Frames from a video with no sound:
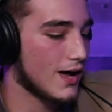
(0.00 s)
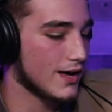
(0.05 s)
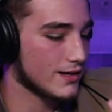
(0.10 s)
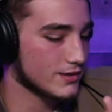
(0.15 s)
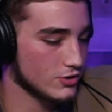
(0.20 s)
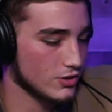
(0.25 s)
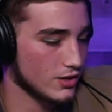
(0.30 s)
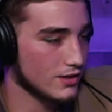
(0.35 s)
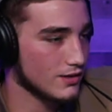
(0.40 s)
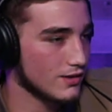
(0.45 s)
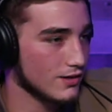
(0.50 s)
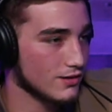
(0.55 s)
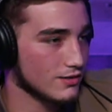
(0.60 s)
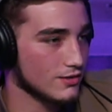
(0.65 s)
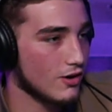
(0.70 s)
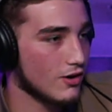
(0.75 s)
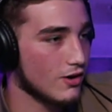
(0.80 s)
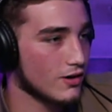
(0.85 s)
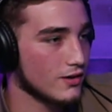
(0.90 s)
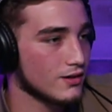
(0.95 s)
I trained
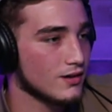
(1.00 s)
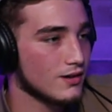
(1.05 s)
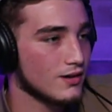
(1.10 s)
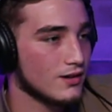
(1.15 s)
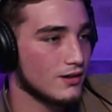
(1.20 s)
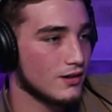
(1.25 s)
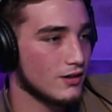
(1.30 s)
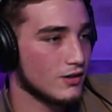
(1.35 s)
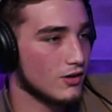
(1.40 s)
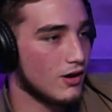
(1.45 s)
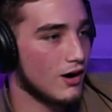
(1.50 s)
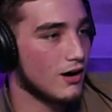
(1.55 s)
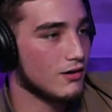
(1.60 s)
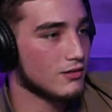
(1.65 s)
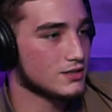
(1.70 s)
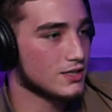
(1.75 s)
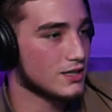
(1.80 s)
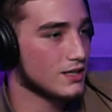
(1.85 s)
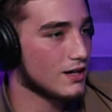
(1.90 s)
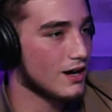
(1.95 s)
this hard. You know,
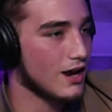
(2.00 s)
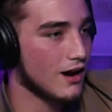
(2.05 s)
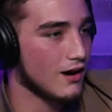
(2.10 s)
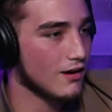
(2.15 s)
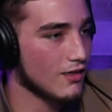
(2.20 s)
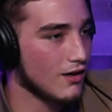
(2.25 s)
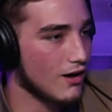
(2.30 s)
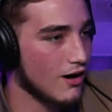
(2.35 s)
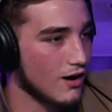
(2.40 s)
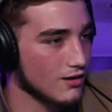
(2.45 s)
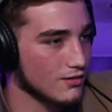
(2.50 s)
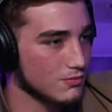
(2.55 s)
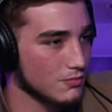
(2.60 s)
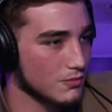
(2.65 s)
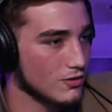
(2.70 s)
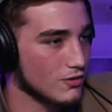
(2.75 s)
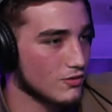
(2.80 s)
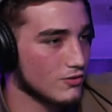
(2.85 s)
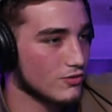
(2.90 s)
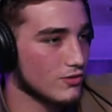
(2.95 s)
I was in and out of the
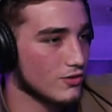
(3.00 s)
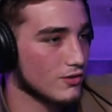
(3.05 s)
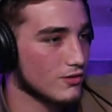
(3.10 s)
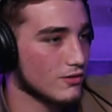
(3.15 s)
hospital